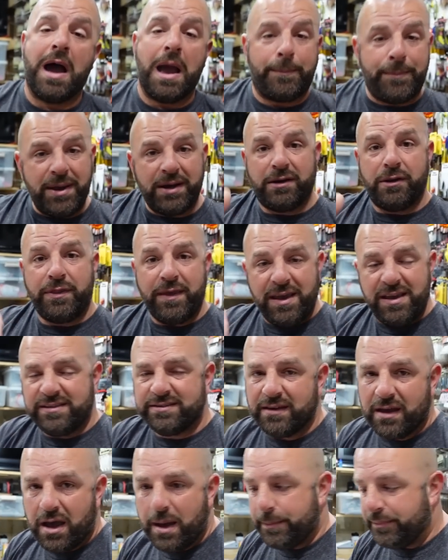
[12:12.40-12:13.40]
I picked
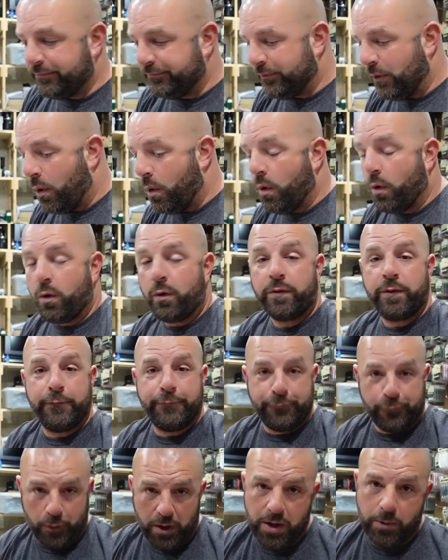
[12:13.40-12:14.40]
these up for the
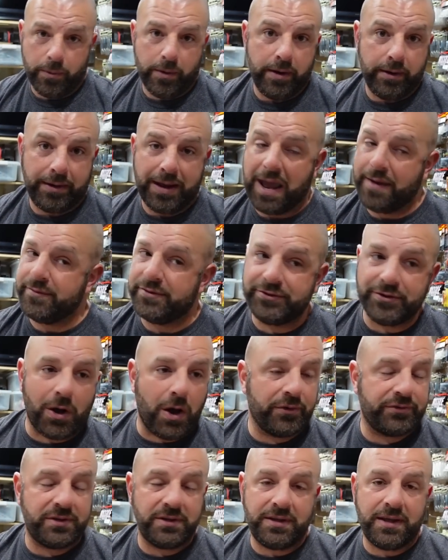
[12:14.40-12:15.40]
free rig. Haven't
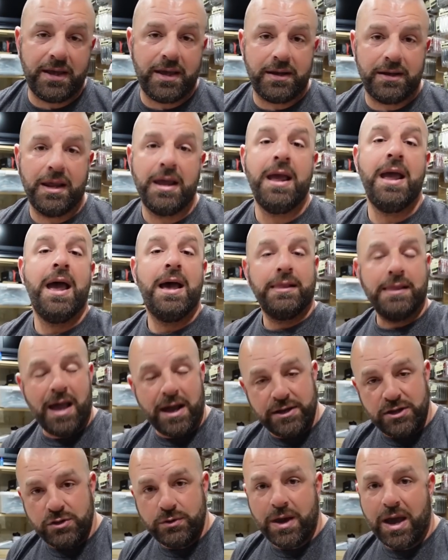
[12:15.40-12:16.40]
tossed it yet. A
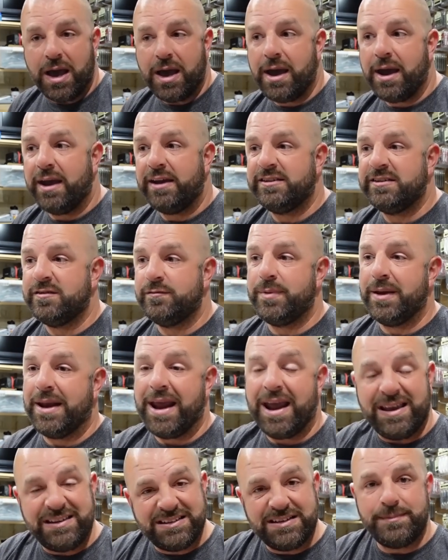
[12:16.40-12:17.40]
lot of you guys have been
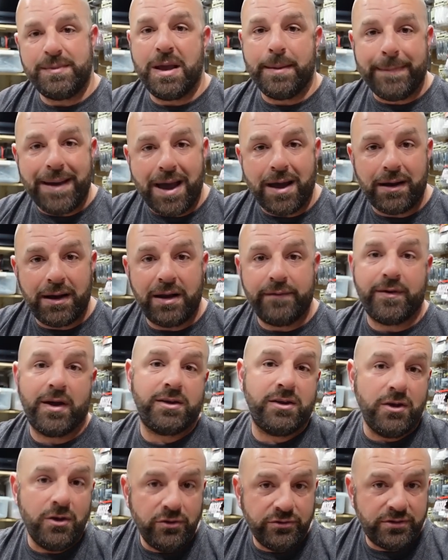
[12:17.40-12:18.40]
asking me about it. Have I
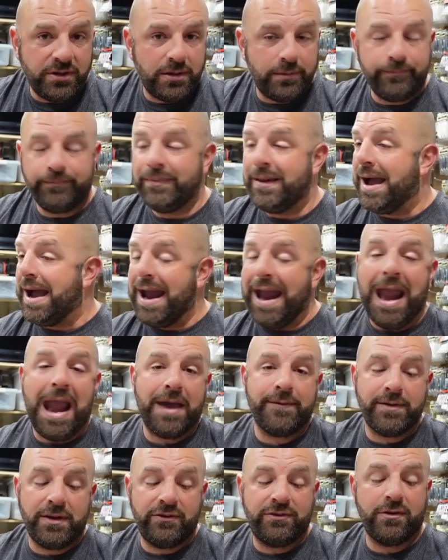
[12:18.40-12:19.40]
used it? I
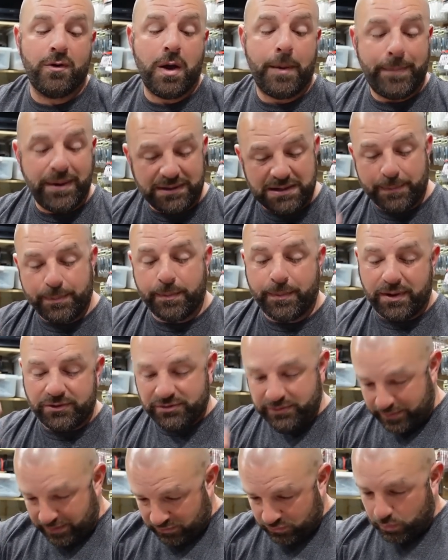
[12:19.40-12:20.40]
haven't, so I picked up a
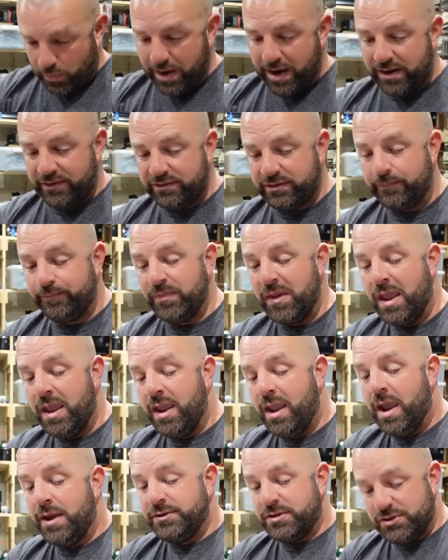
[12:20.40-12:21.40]
bunch of these weights.
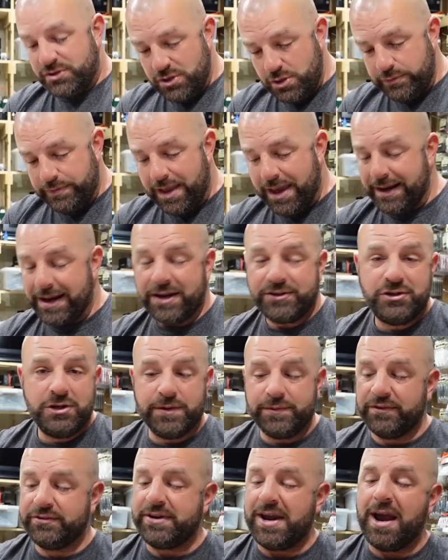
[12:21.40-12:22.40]
To do that, I got two
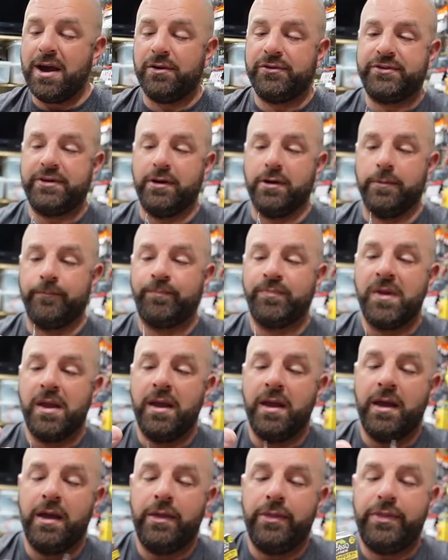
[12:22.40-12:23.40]
different styles here.
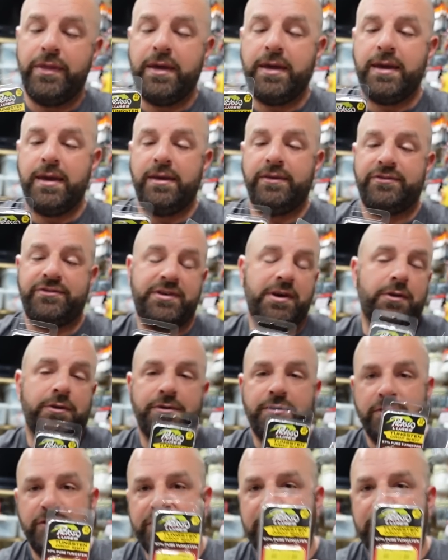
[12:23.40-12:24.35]
The cylinder